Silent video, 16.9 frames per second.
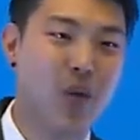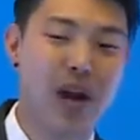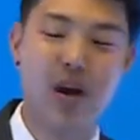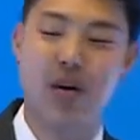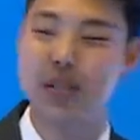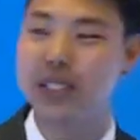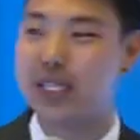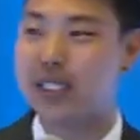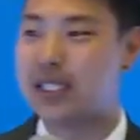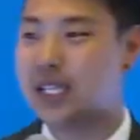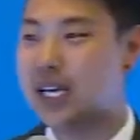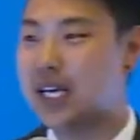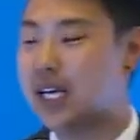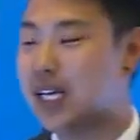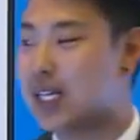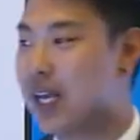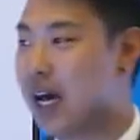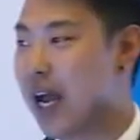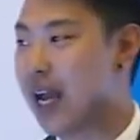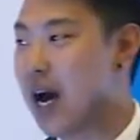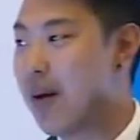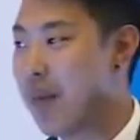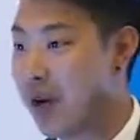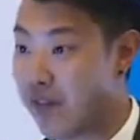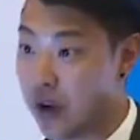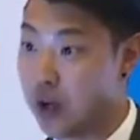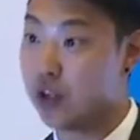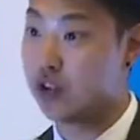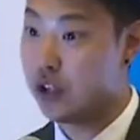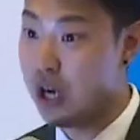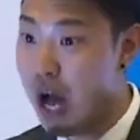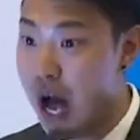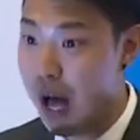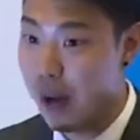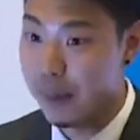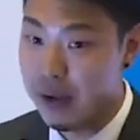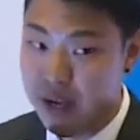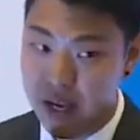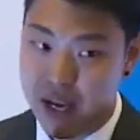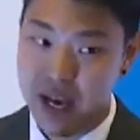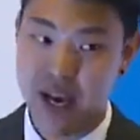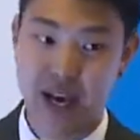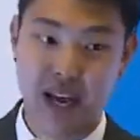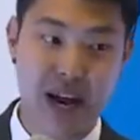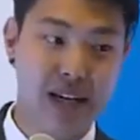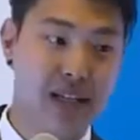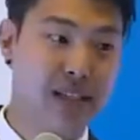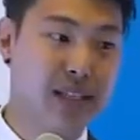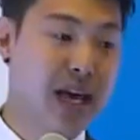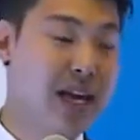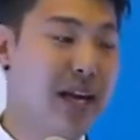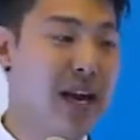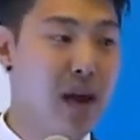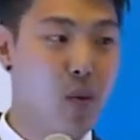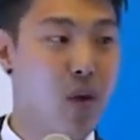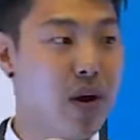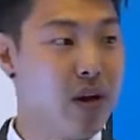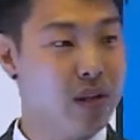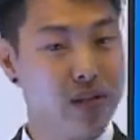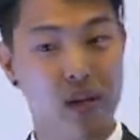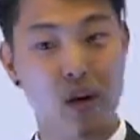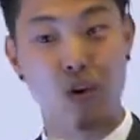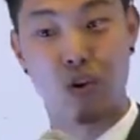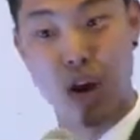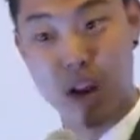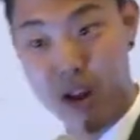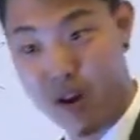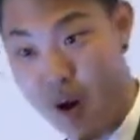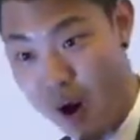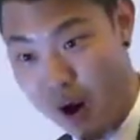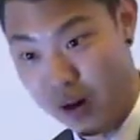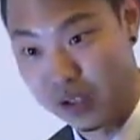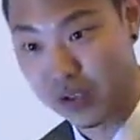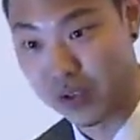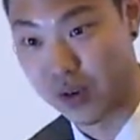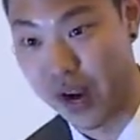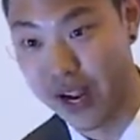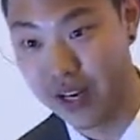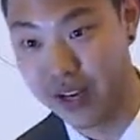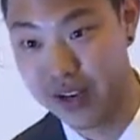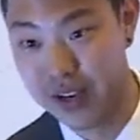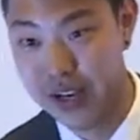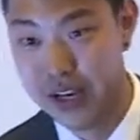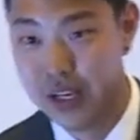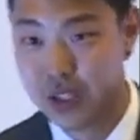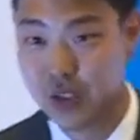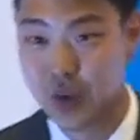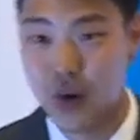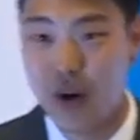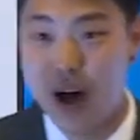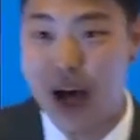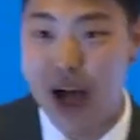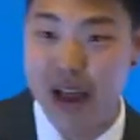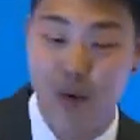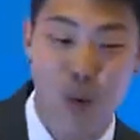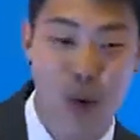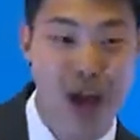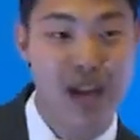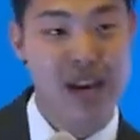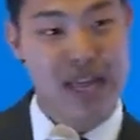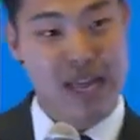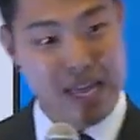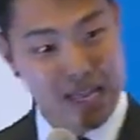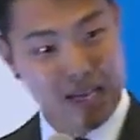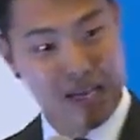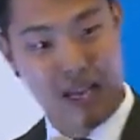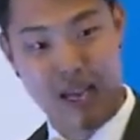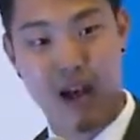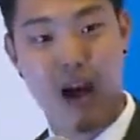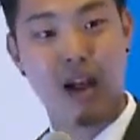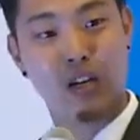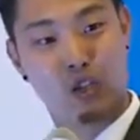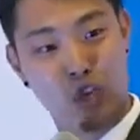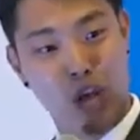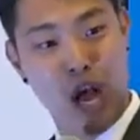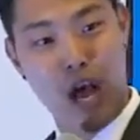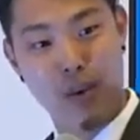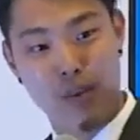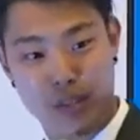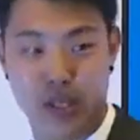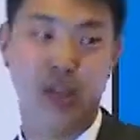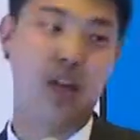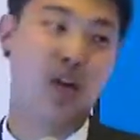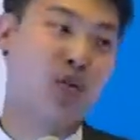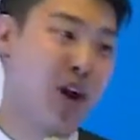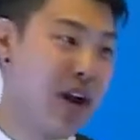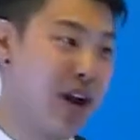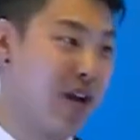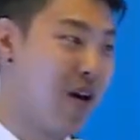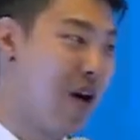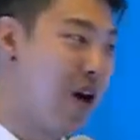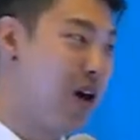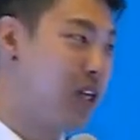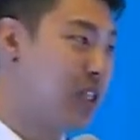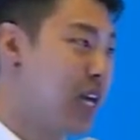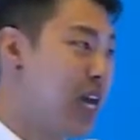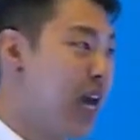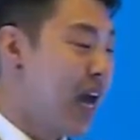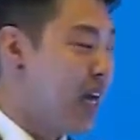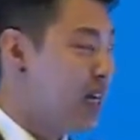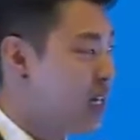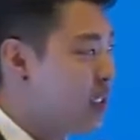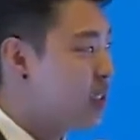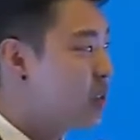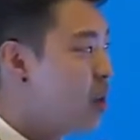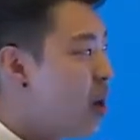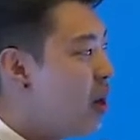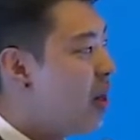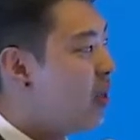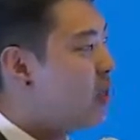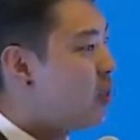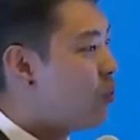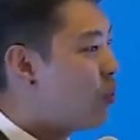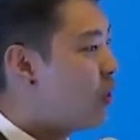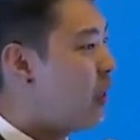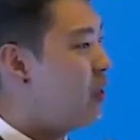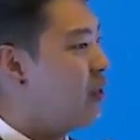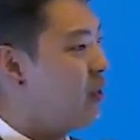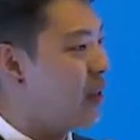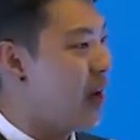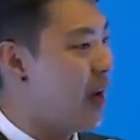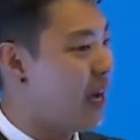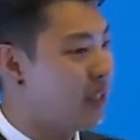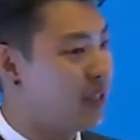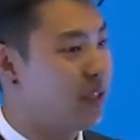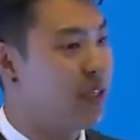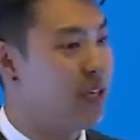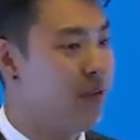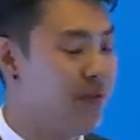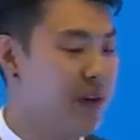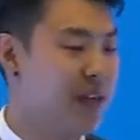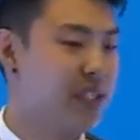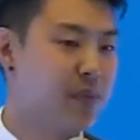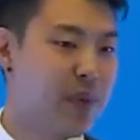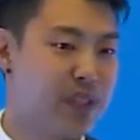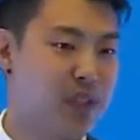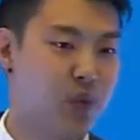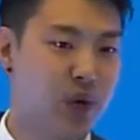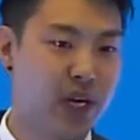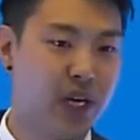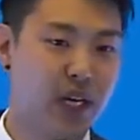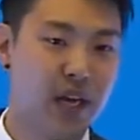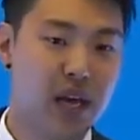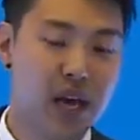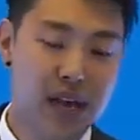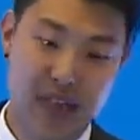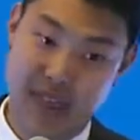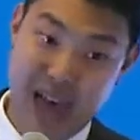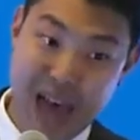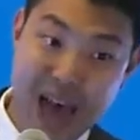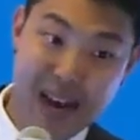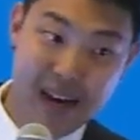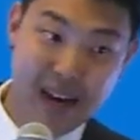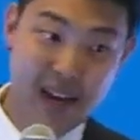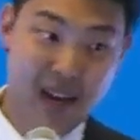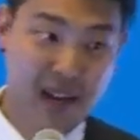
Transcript: when I was 16, I got my first job and I decided I wanted to sell credit cards, right? So I went in and got a job selling credit cards and I started to realize the difference between that